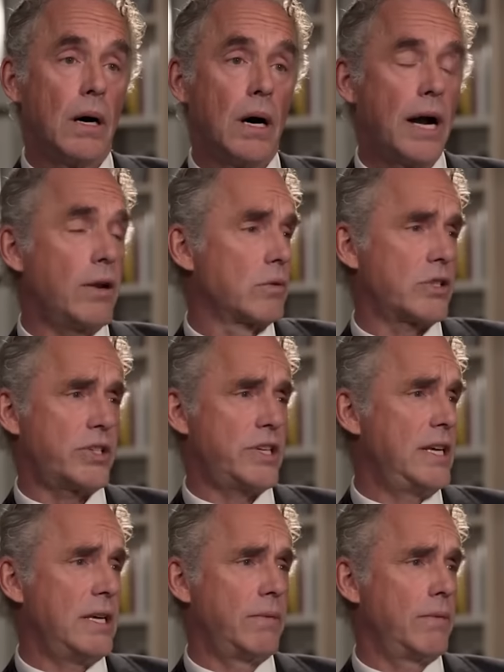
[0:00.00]
I don't
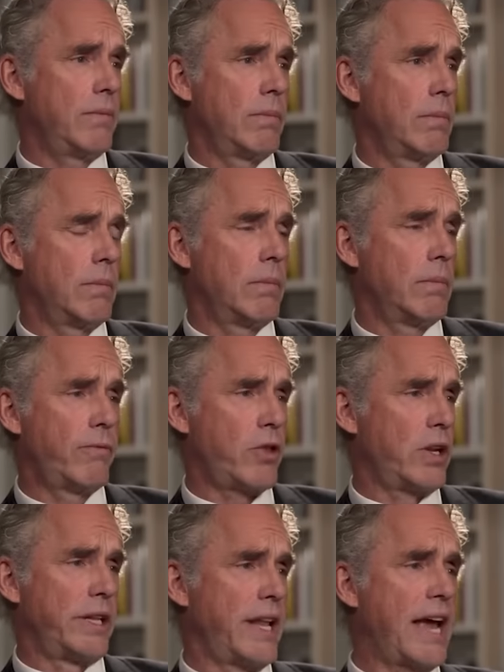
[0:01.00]
see, for
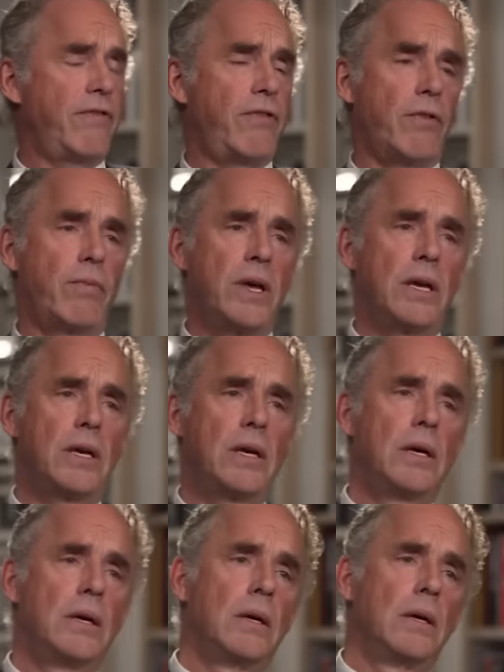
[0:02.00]
the life of me,
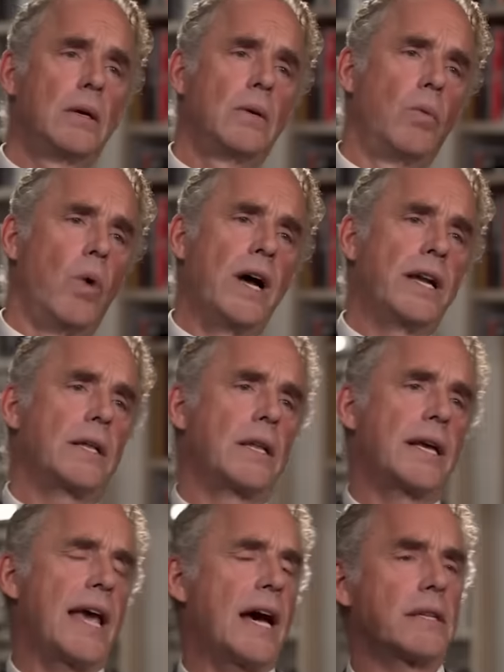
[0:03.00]
what
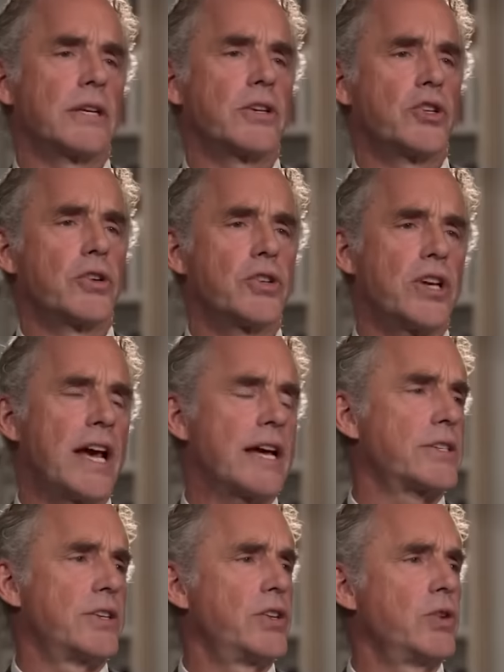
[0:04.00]
the Catholic Church
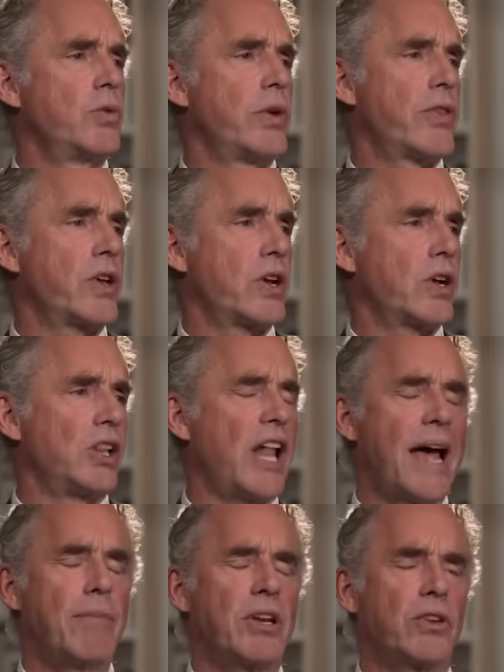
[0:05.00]
has to do with
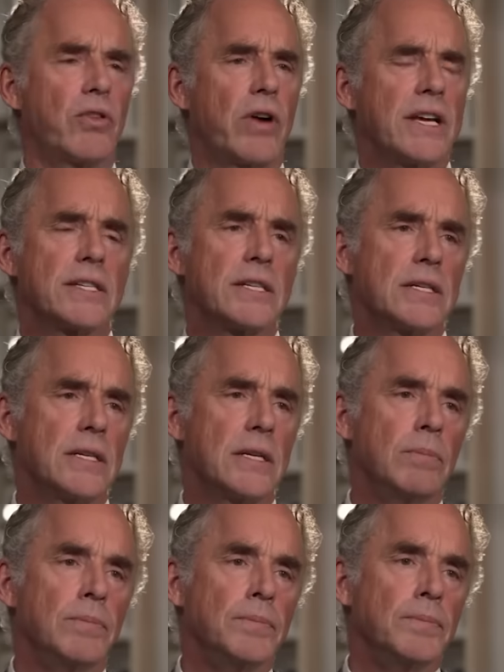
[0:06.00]
climate
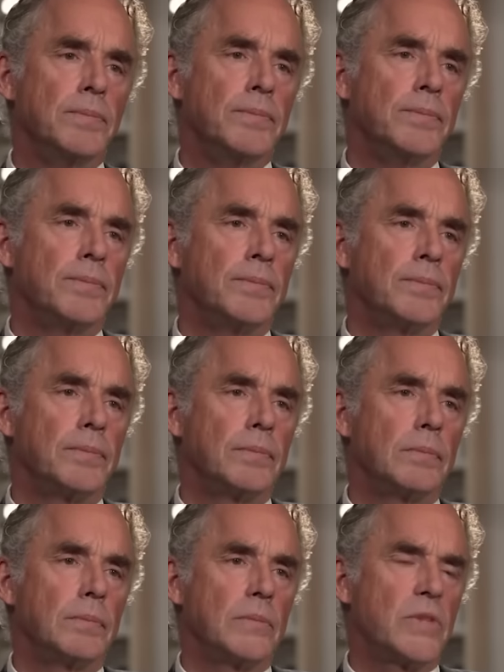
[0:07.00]
crisis.
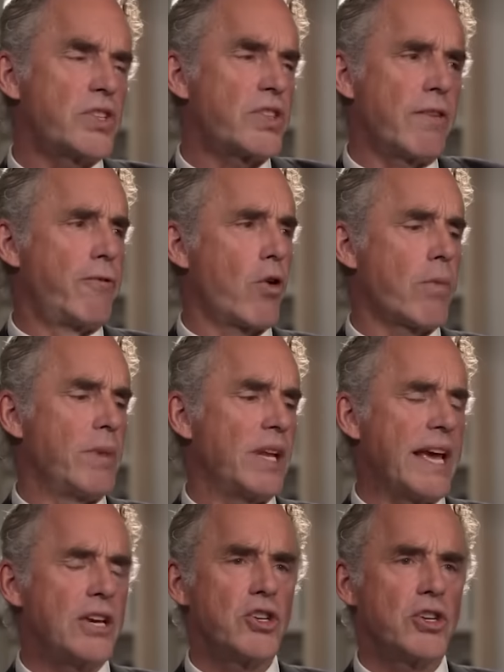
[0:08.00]
Just the
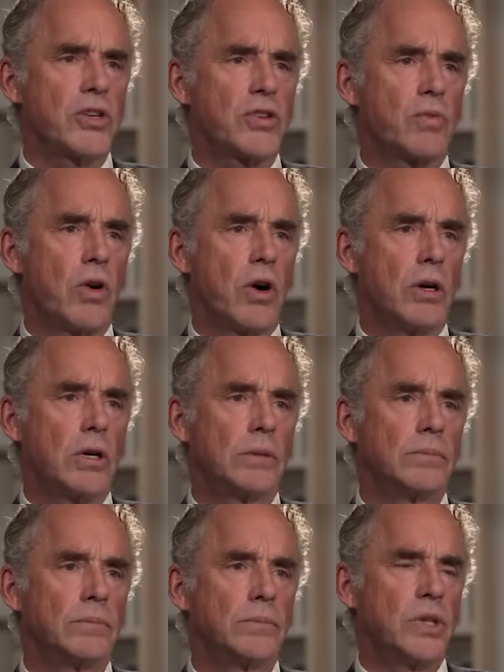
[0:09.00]
formulation is wrong.
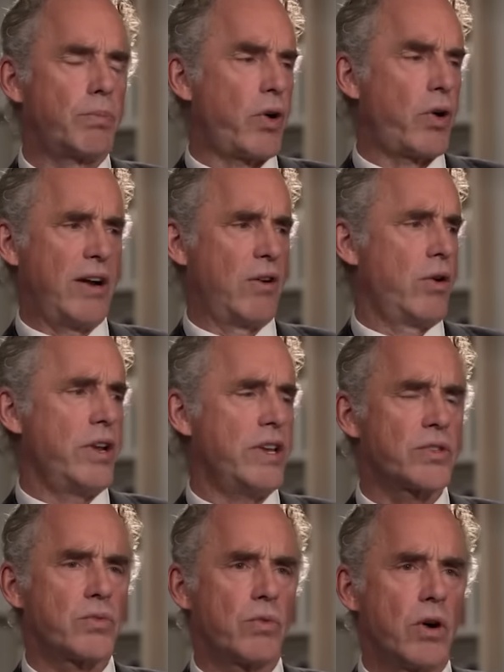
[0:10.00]
The priority
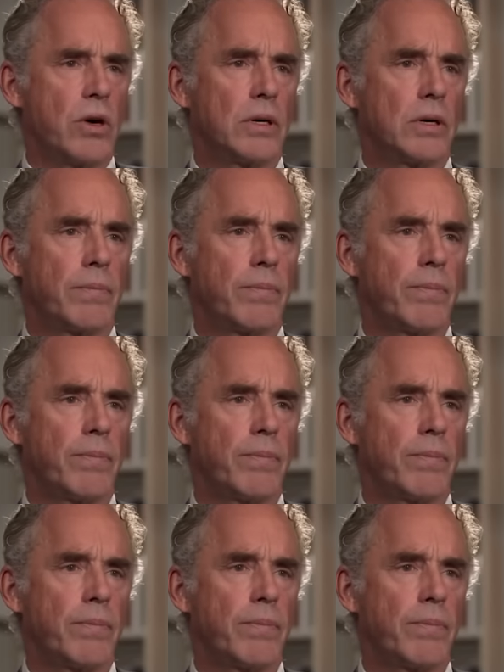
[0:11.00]
is wrong.